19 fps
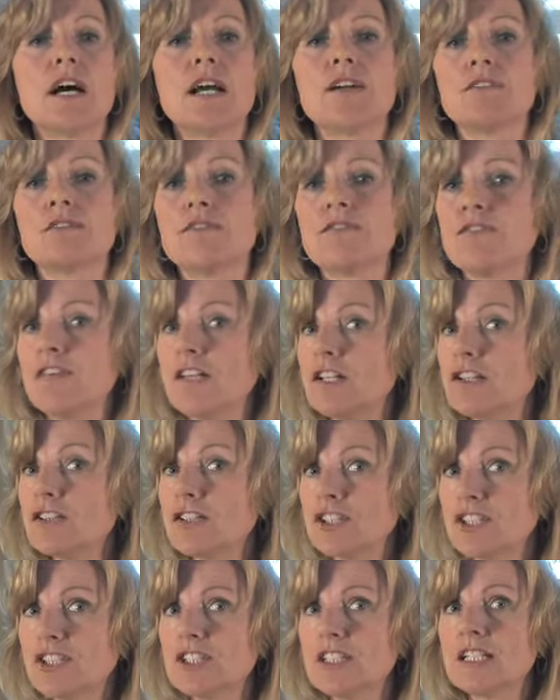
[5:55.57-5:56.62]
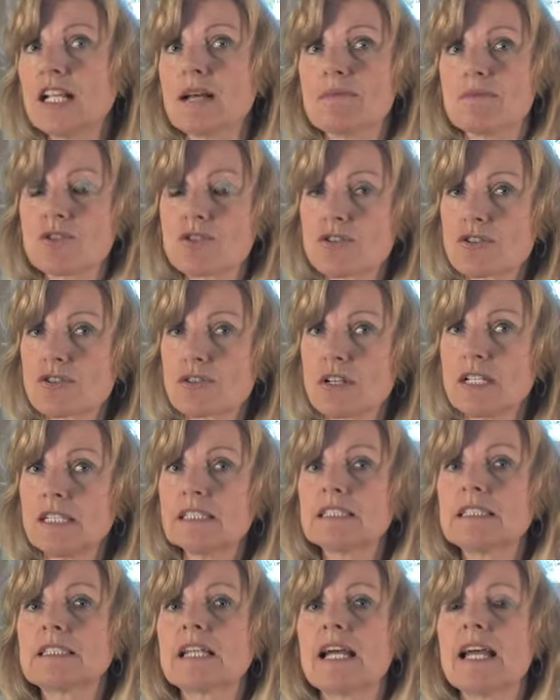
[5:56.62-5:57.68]
I don't feel good, I'm
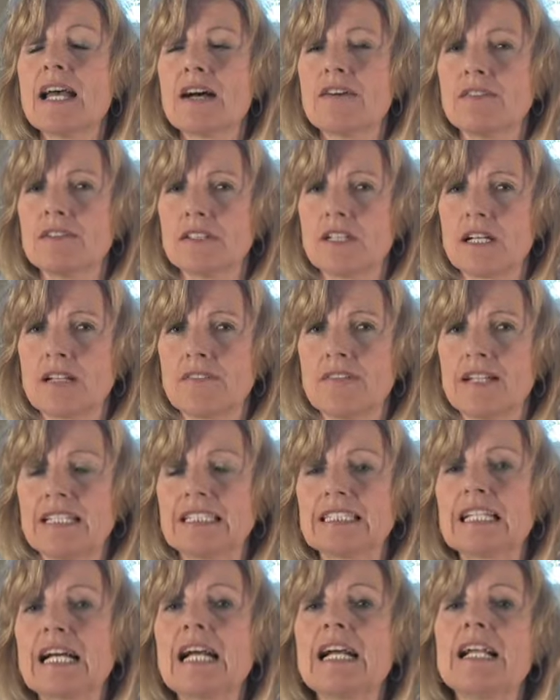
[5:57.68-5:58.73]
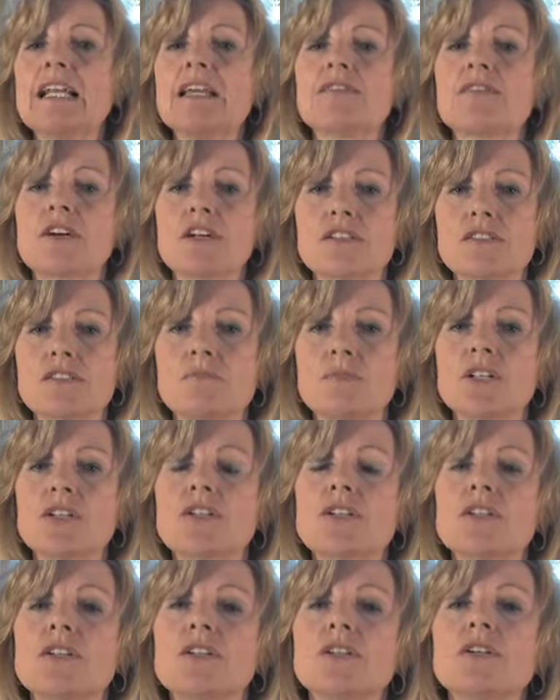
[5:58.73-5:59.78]
stressed, I have a lot of anxiety, I've got so much
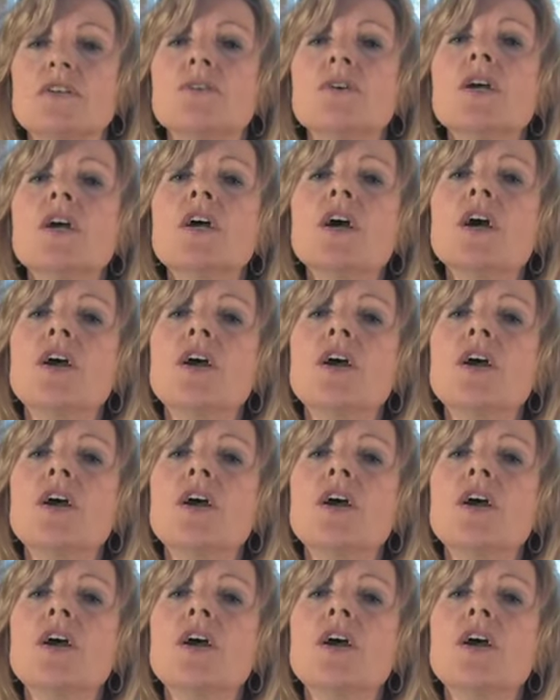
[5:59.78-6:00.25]
to do,